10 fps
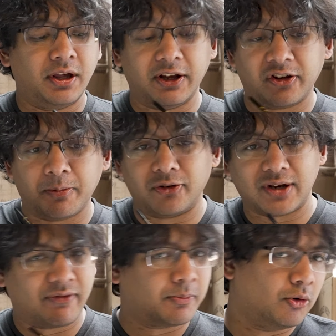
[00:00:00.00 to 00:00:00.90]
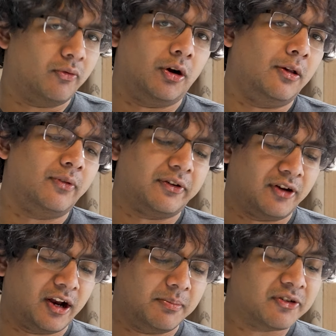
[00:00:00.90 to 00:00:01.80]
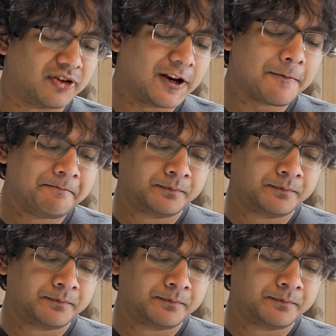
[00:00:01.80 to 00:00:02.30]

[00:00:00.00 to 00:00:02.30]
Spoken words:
it is supposed to have a pool of oil. That's not a mistake.